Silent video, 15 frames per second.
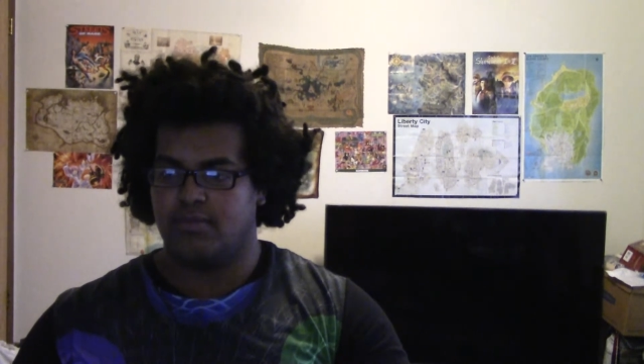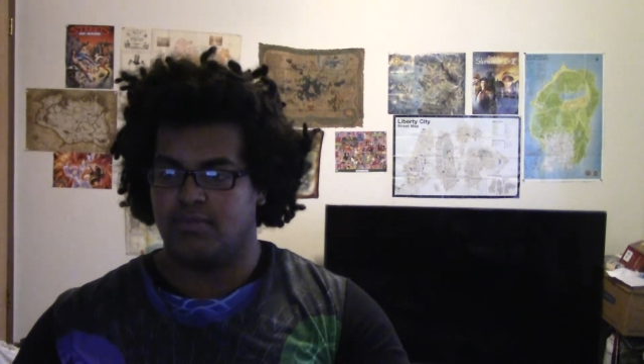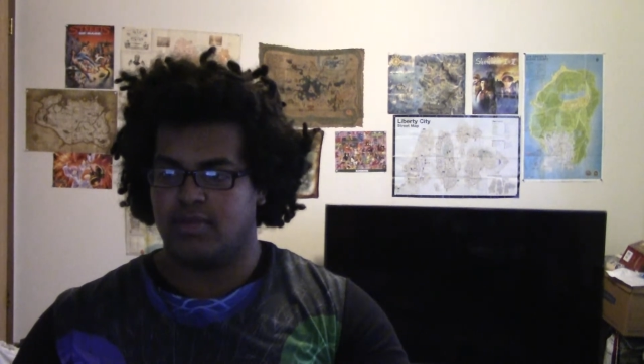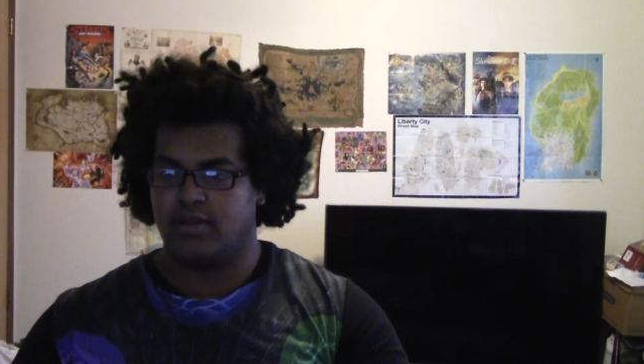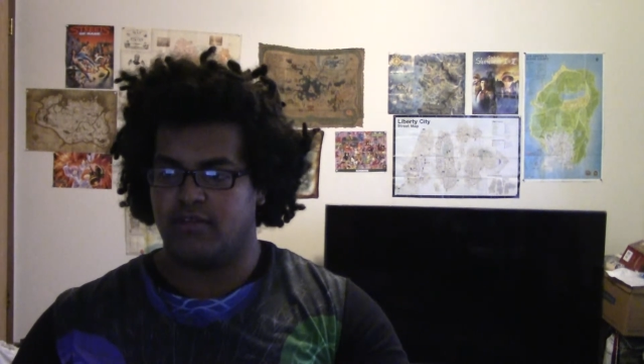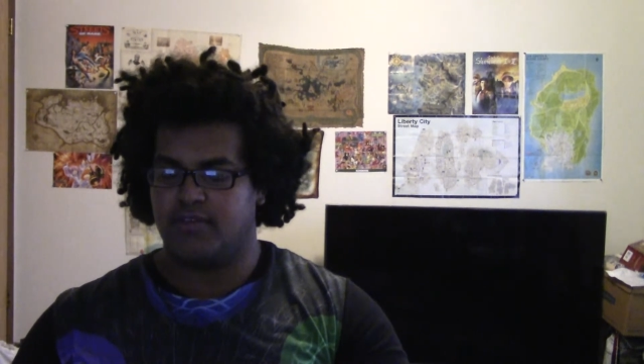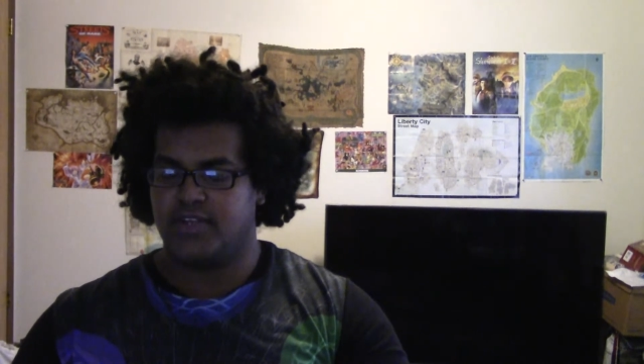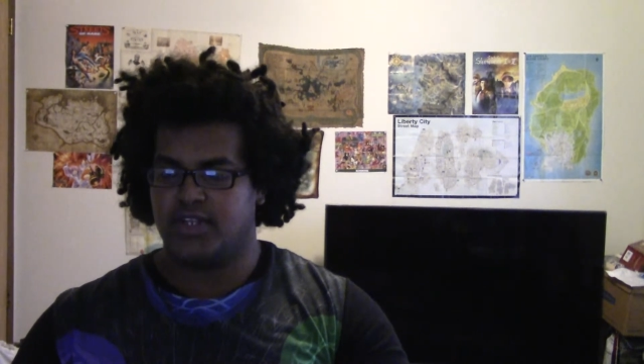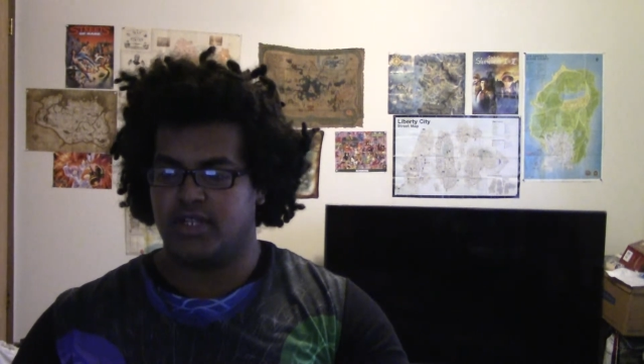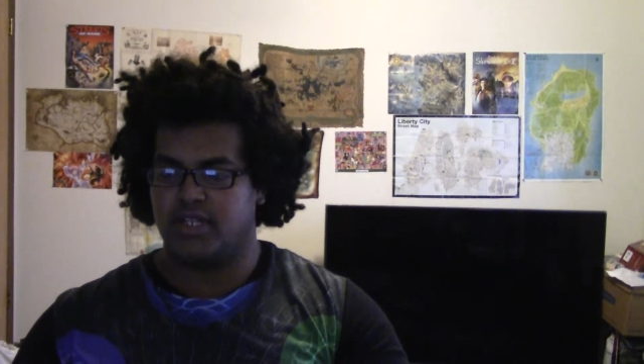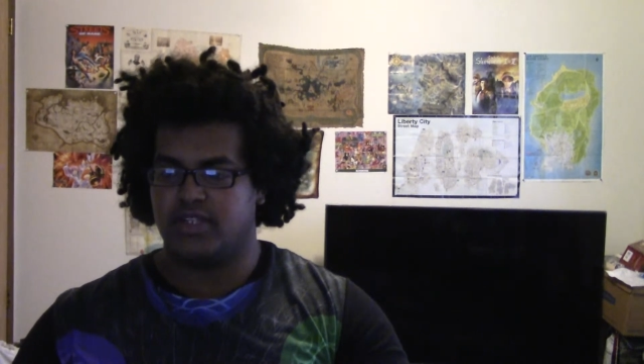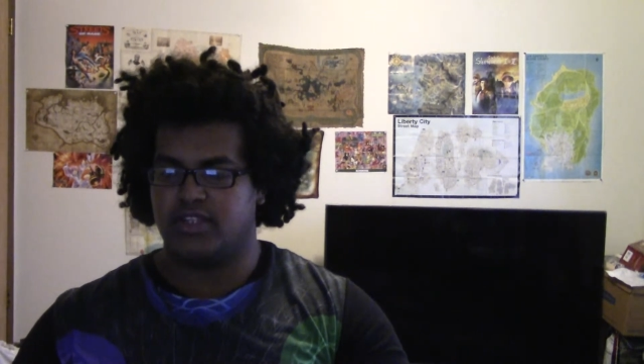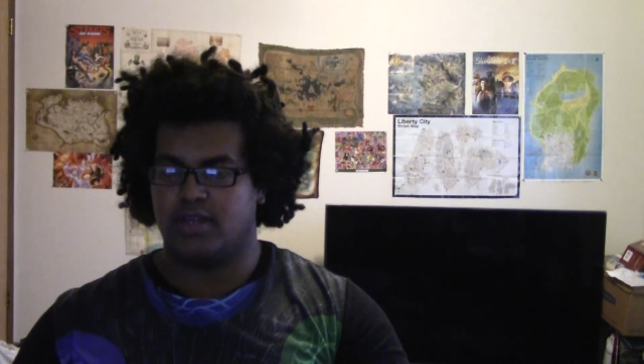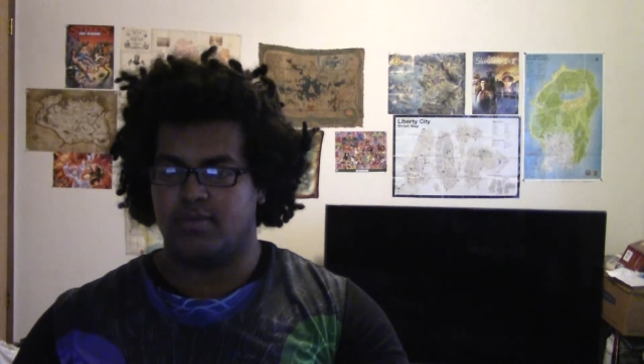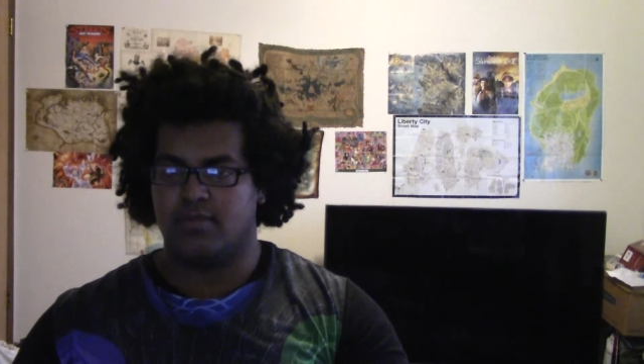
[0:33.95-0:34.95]
But eventually
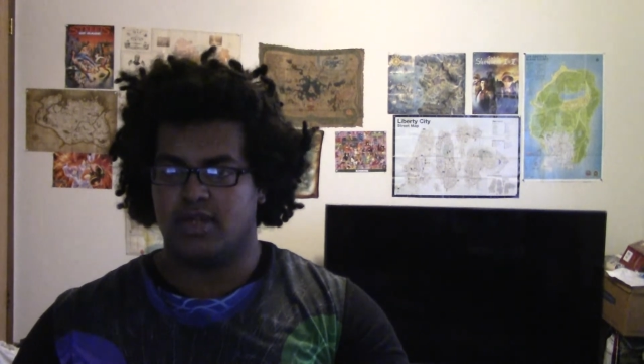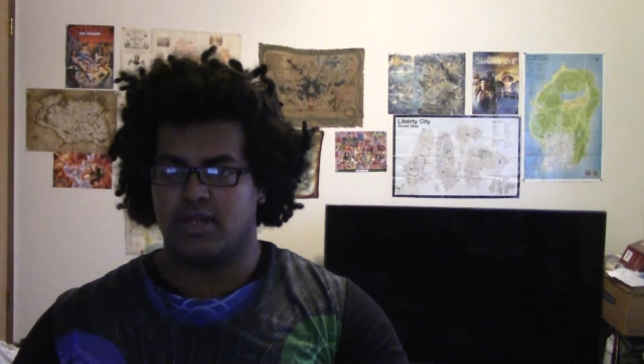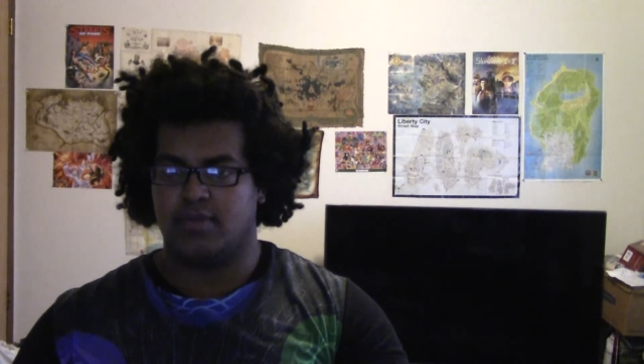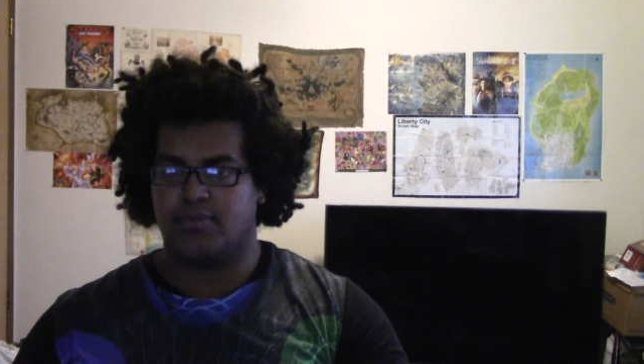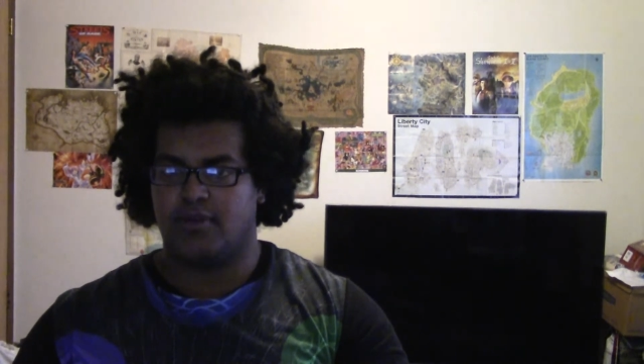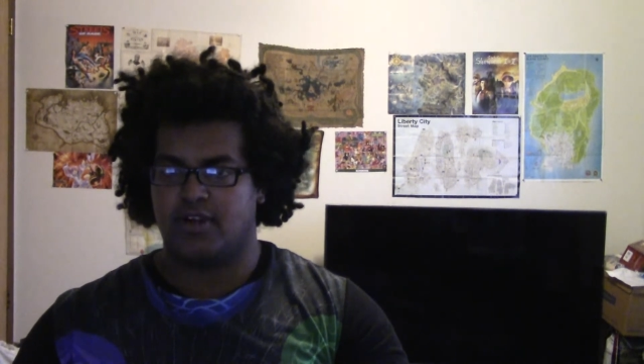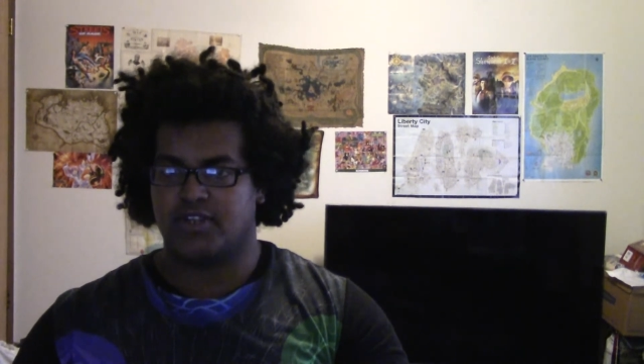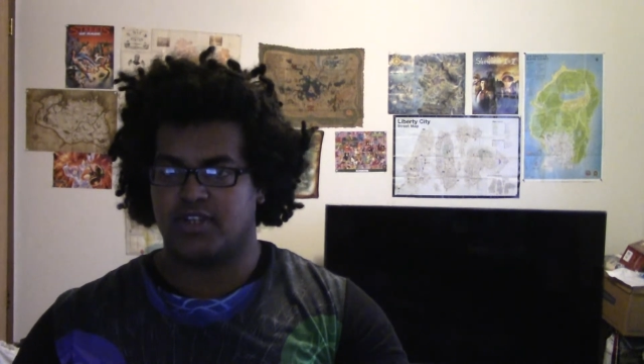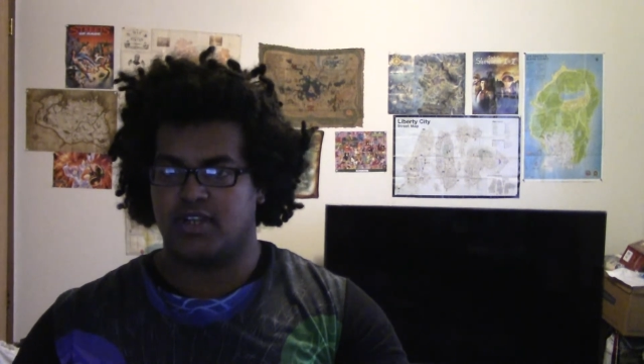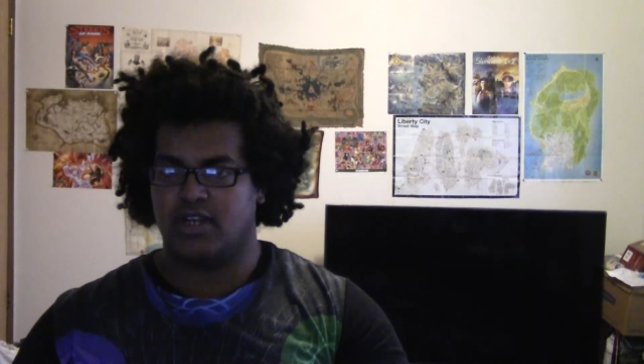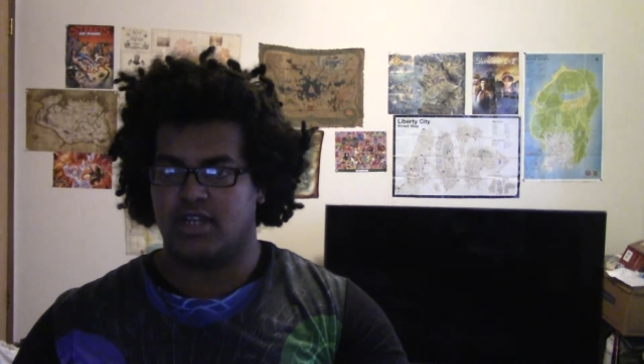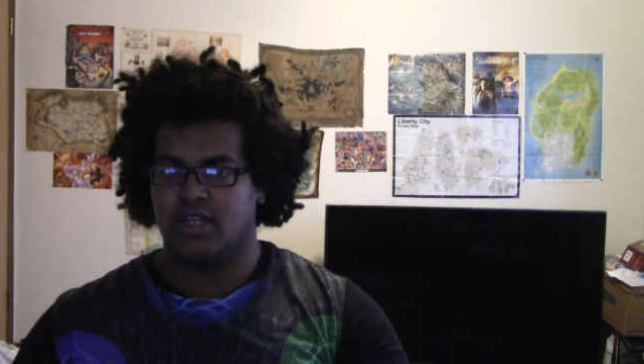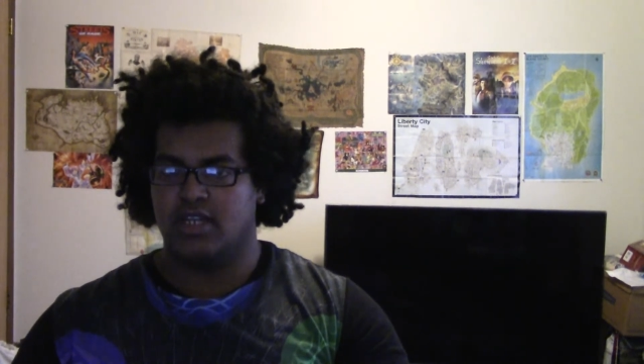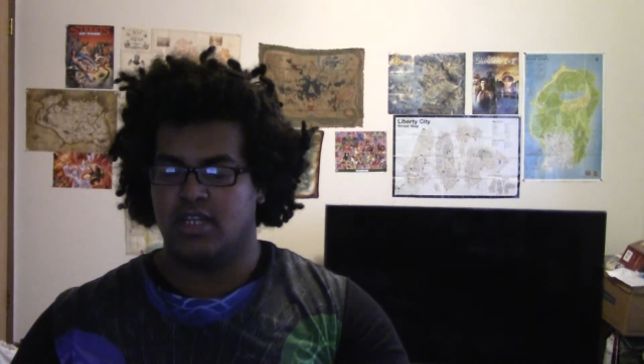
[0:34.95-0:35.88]
some um, parts got...